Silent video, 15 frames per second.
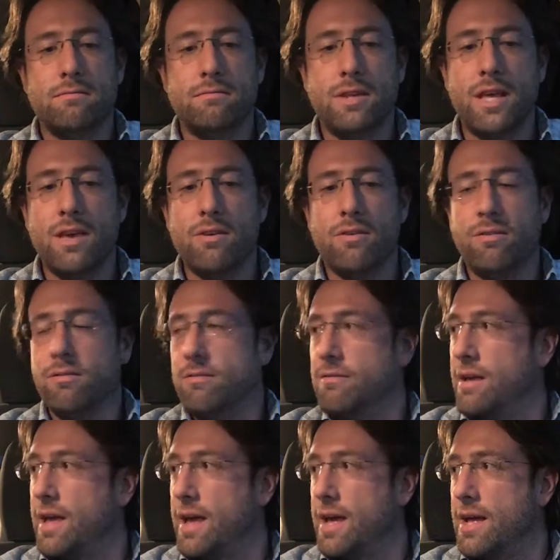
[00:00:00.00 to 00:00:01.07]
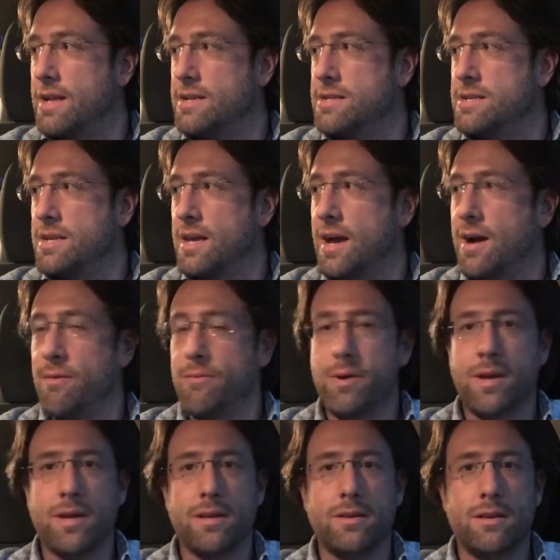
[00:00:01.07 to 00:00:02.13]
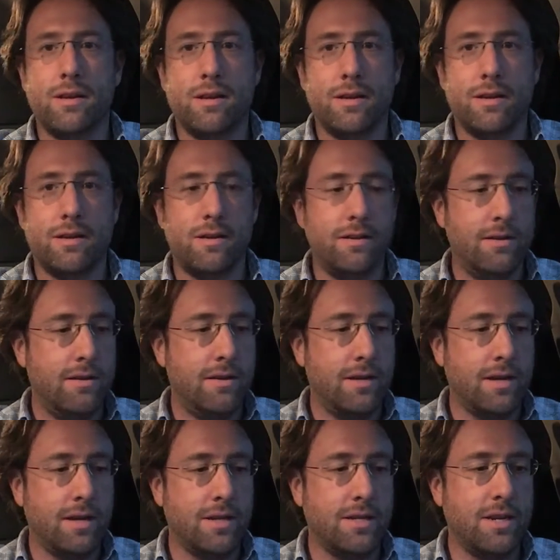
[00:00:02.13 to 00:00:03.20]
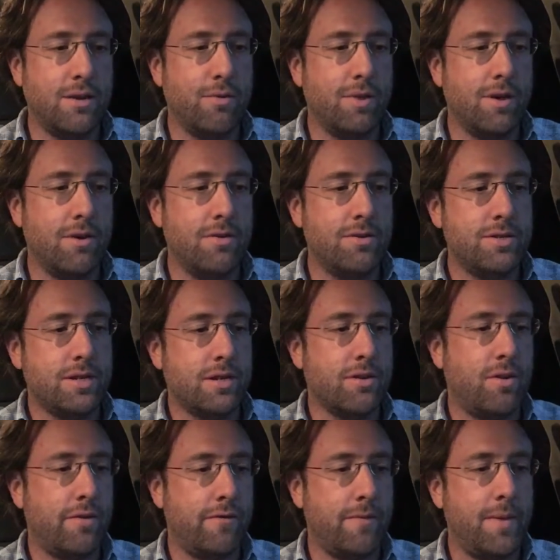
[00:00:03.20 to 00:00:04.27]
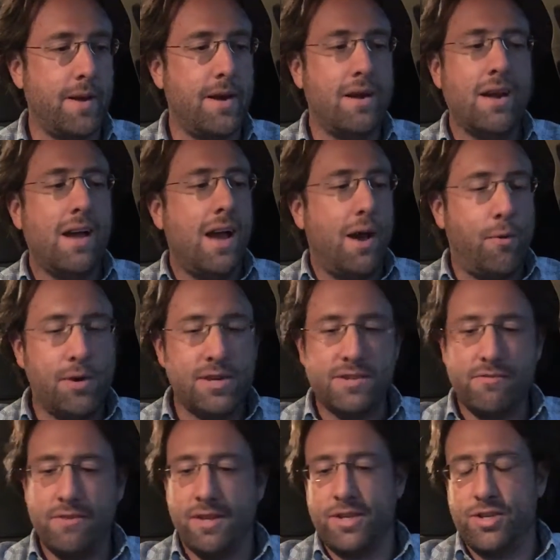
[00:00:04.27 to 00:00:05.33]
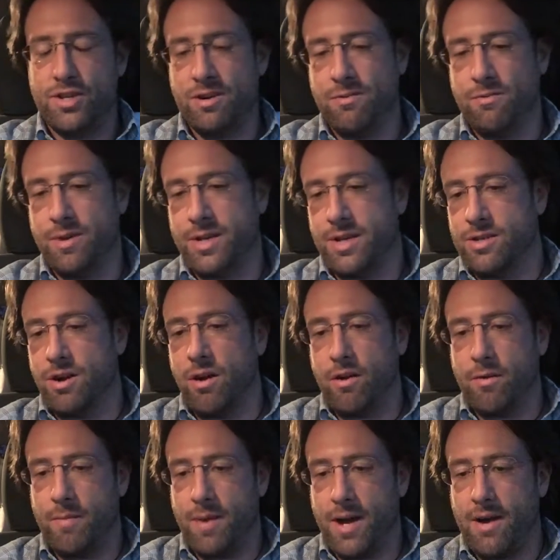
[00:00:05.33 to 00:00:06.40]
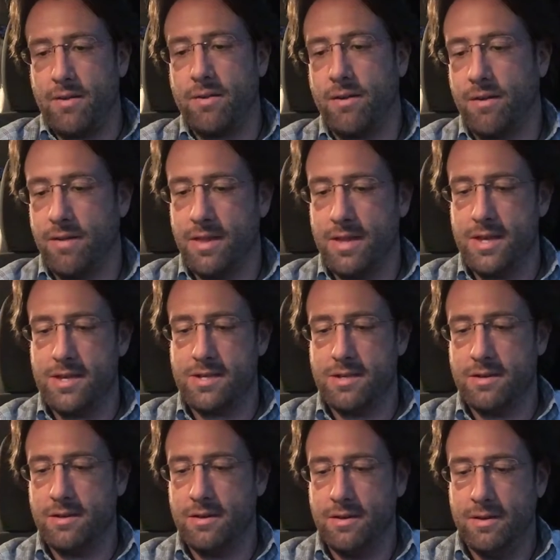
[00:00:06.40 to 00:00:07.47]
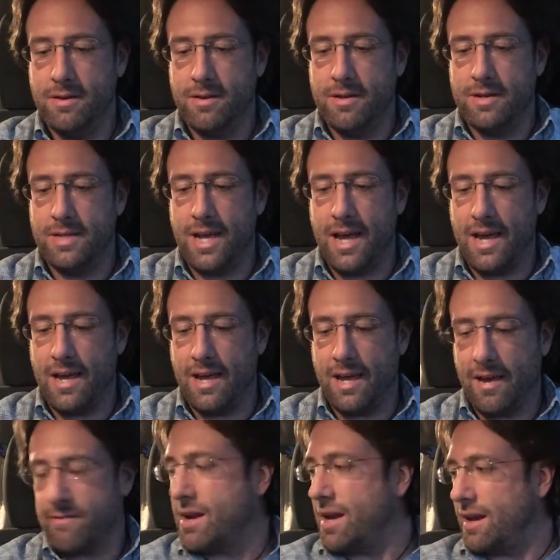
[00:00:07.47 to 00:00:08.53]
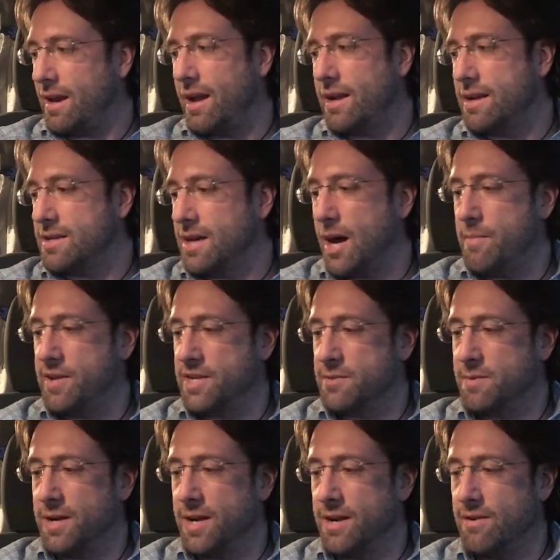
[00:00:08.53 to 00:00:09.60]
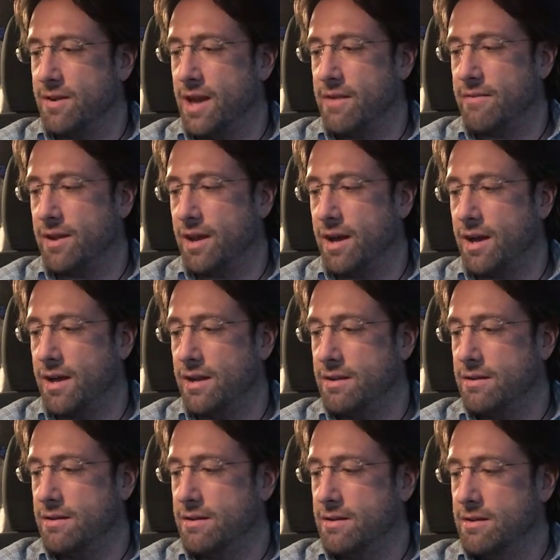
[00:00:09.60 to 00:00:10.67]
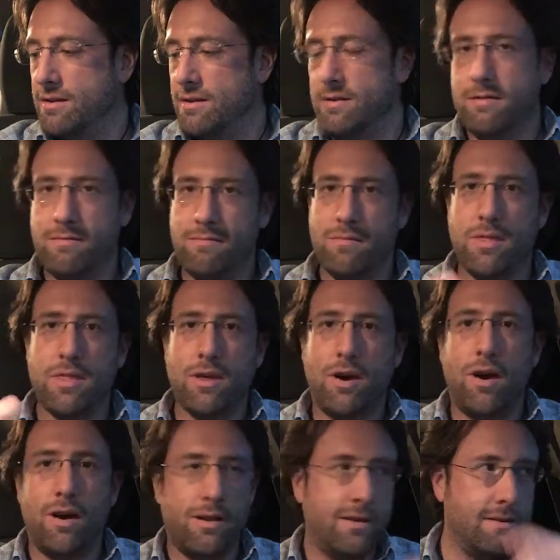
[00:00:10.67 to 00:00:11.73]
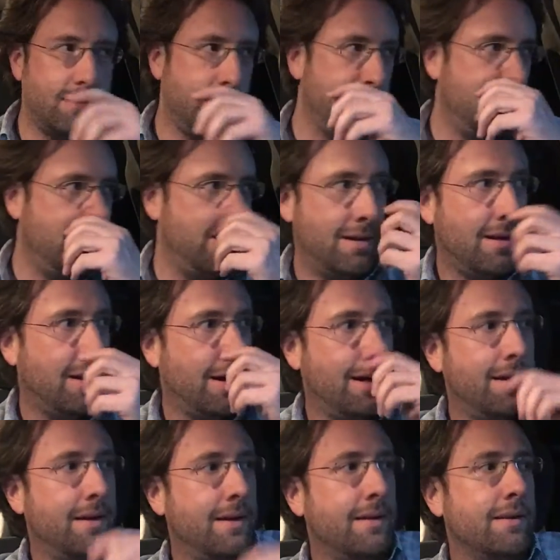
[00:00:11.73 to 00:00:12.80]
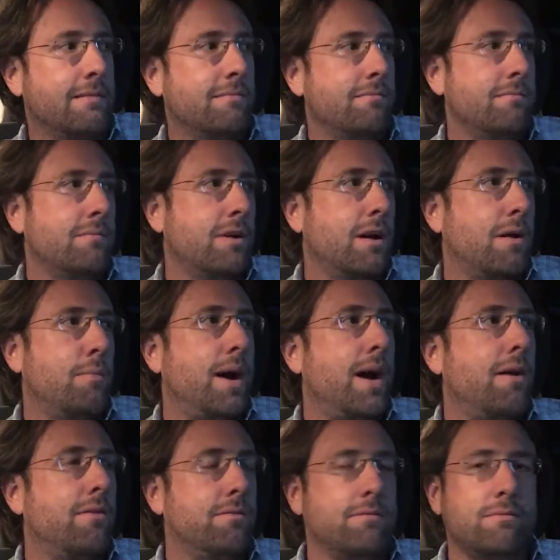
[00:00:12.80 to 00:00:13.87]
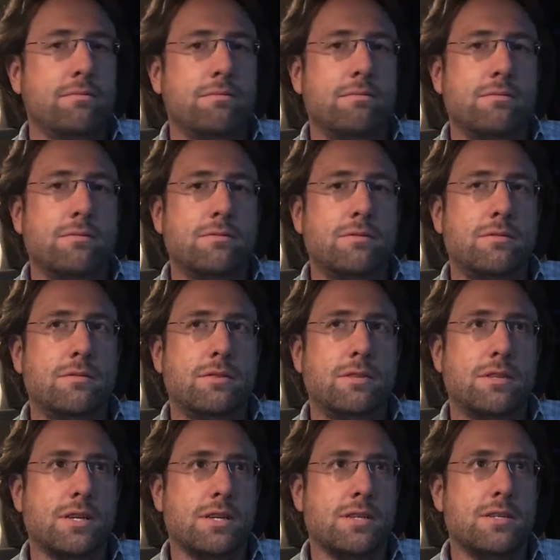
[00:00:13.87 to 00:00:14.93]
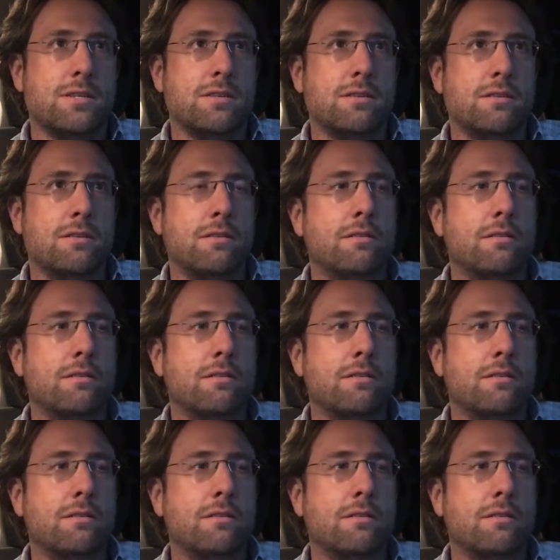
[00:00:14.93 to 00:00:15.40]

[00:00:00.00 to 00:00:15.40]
deal and see how we can continue with those and go on from there. I wasn't really sure what to talk about on this day. I've got a lot of topics, but I don't have a lot thought about that's